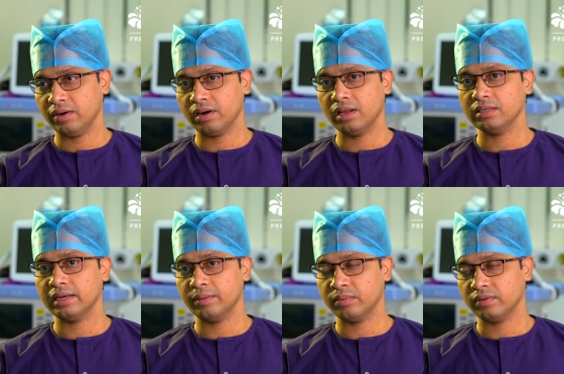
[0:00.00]
have all
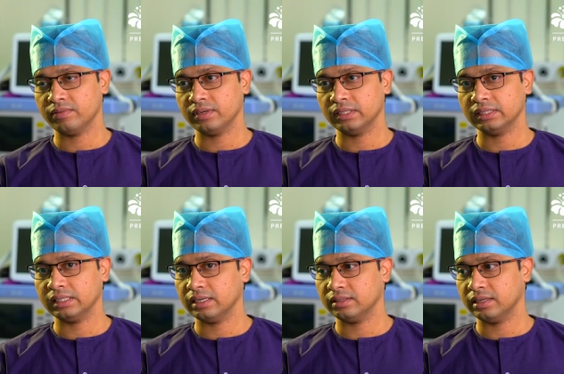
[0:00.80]
type of uh,
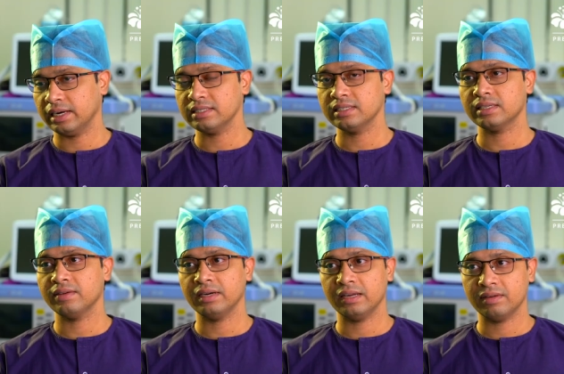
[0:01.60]
energy
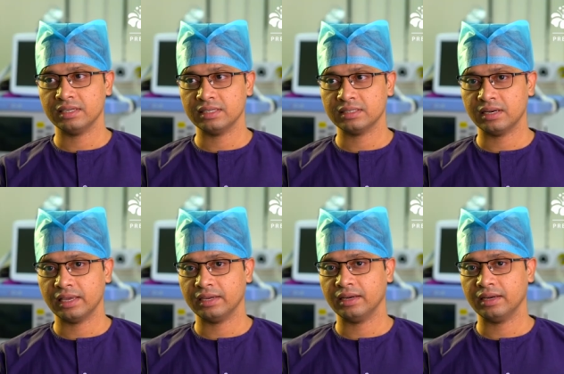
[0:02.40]
saving devices like